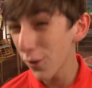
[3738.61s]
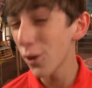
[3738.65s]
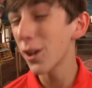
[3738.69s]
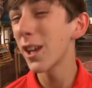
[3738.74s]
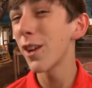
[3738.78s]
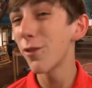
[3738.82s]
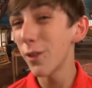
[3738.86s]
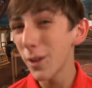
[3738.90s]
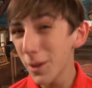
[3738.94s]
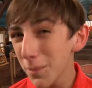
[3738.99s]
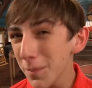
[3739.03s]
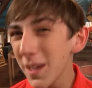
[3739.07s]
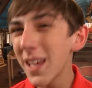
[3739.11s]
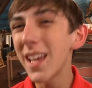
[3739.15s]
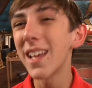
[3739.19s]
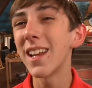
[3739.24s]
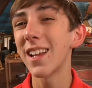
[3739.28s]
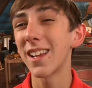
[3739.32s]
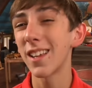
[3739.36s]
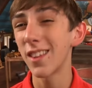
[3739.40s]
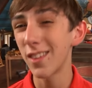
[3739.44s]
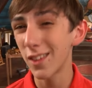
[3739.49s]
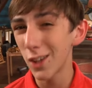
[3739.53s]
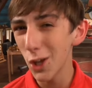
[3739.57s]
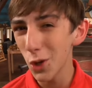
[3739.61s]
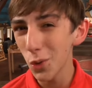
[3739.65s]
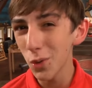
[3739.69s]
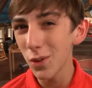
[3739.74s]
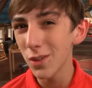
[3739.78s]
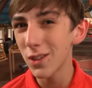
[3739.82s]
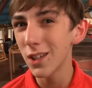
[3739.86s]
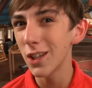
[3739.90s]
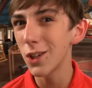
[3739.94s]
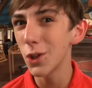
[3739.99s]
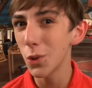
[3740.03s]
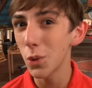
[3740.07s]
for giving me an excuse
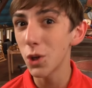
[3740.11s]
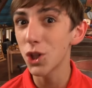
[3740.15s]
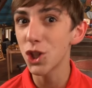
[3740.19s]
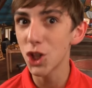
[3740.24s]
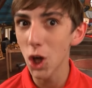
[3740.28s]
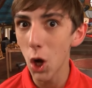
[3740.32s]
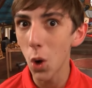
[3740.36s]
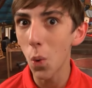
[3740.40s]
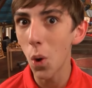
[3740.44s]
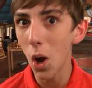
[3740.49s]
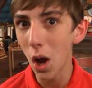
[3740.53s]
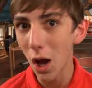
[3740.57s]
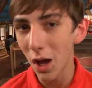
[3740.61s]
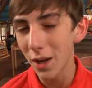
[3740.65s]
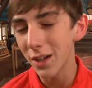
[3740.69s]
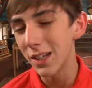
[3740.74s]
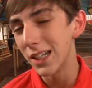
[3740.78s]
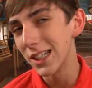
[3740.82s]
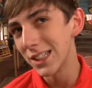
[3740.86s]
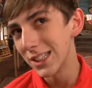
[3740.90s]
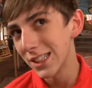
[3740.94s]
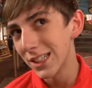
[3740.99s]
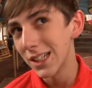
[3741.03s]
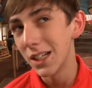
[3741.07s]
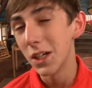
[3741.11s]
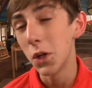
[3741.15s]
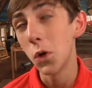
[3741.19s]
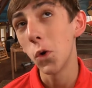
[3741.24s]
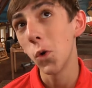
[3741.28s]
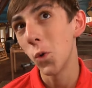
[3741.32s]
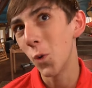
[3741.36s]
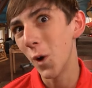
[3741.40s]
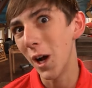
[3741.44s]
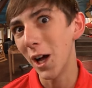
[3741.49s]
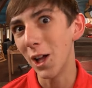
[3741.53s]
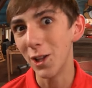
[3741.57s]
to do a show on,
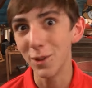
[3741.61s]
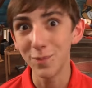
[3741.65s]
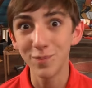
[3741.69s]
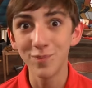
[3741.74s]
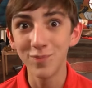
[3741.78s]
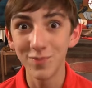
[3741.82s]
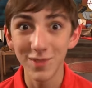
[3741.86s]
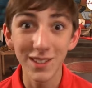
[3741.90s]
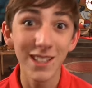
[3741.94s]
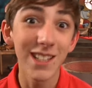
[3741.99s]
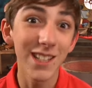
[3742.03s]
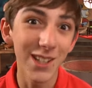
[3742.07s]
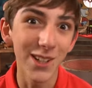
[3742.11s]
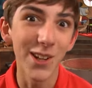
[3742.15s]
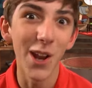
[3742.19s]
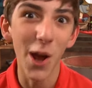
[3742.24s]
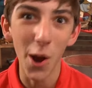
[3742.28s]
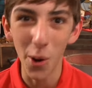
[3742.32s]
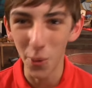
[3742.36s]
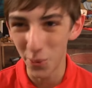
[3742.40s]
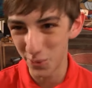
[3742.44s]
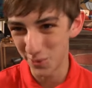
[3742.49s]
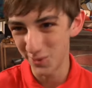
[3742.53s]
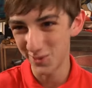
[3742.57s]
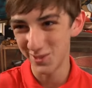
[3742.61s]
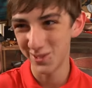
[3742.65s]
well, you know.